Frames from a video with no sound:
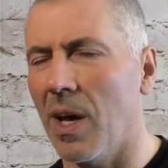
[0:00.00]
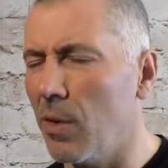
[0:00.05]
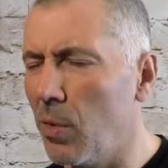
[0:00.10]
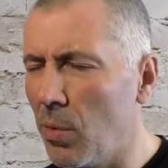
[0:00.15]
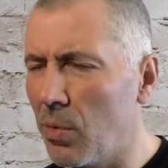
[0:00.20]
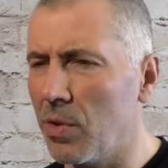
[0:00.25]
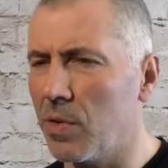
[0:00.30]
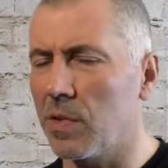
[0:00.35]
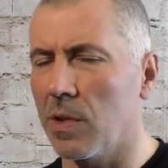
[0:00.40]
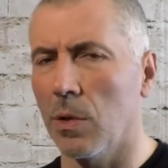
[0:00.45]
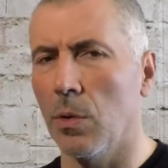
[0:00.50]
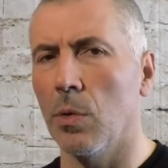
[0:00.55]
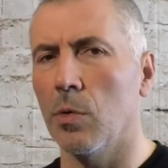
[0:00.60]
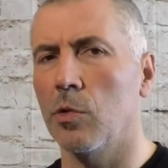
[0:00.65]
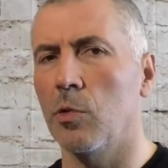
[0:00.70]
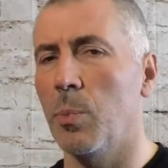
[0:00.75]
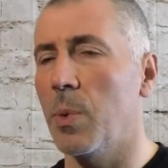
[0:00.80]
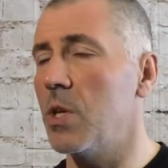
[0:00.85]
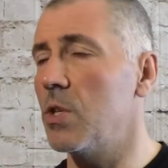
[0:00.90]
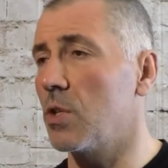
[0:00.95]
I know it's a
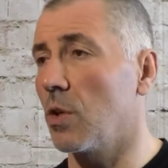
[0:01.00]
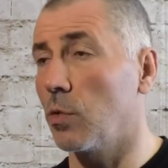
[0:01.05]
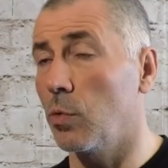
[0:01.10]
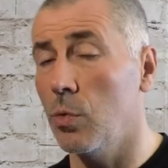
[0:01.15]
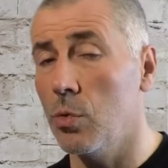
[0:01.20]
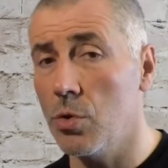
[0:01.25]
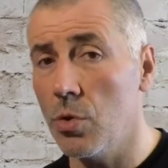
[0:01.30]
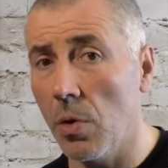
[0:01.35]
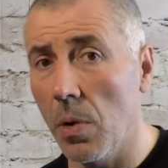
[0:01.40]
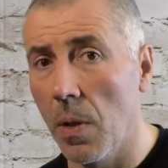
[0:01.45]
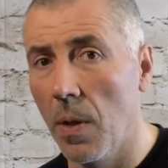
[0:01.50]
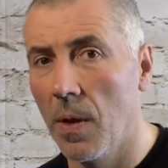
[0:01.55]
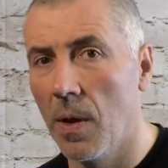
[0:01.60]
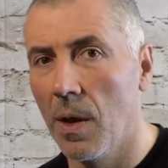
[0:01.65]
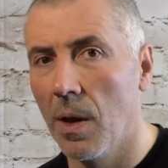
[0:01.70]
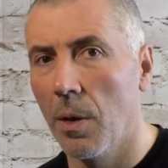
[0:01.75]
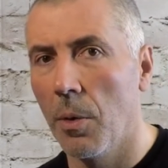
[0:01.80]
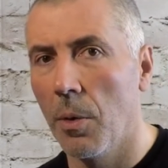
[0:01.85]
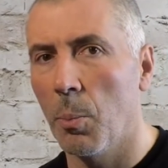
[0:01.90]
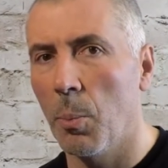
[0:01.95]
long speech as usual,
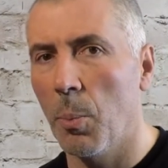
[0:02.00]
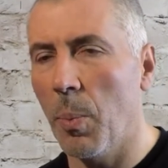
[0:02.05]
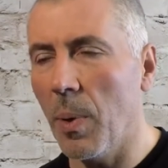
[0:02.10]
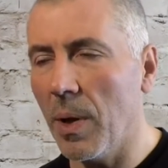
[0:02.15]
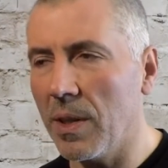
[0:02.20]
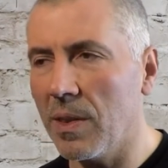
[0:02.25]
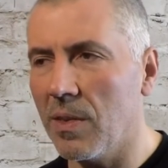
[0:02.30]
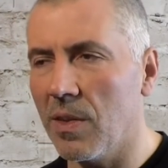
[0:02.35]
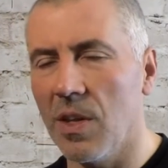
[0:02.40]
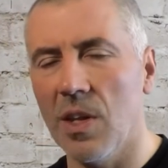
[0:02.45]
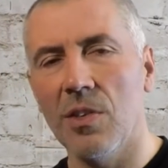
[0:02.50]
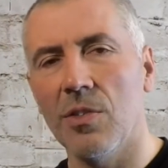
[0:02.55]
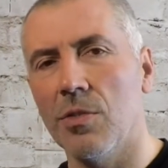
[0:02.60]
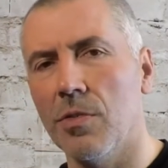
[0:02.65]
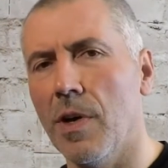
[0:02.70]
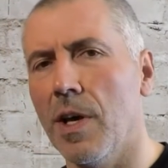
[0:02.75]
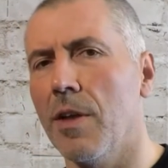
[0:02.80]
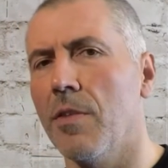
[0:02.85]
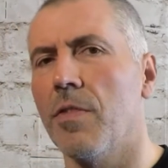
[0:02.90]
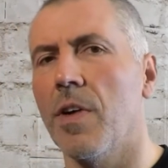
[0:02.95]
but it's
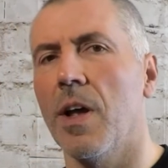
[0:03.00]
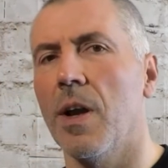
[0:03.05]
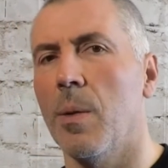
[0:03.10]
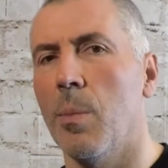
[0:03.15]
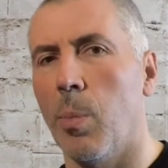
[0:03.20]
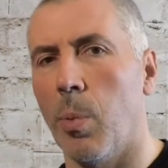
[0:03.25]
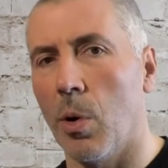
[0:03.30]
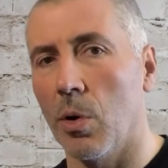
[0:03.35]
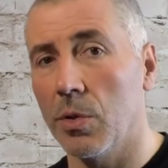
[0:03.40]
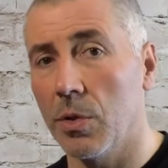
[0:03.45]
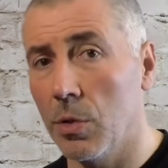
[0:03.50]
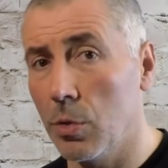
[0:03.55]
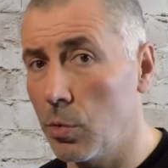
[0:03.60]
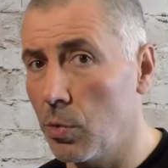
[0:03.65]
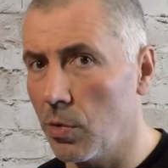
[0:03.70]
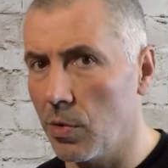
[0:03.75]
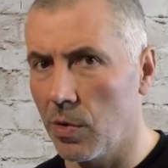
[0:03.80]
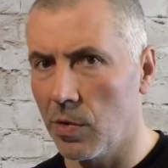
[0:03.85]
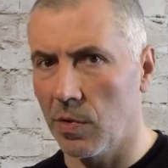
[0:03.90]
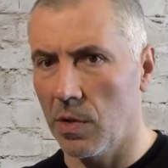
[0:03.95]
very
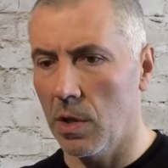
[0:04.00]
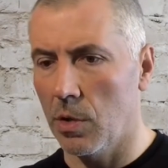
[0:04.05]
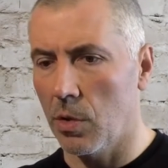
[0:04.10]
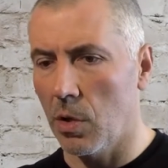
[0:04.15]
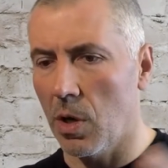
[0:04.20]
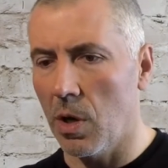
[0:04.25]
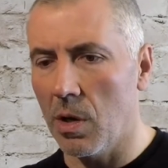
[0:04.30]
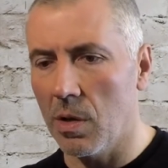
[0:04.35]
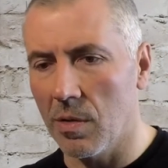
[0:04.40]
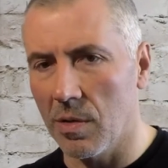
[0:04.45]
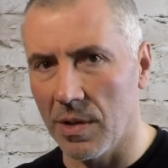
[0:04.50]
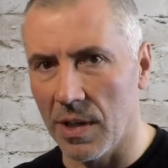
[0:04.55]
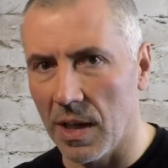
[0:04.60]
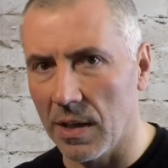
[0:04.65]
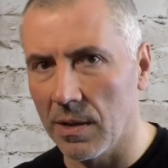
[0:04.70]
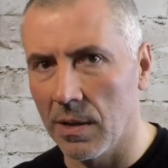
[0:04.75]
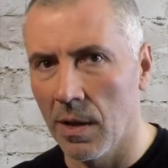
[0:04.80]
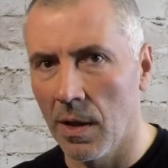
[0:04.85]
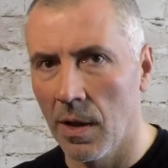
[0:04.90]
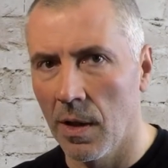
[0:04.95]
important to understand all of
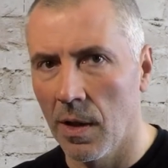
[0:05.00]
that.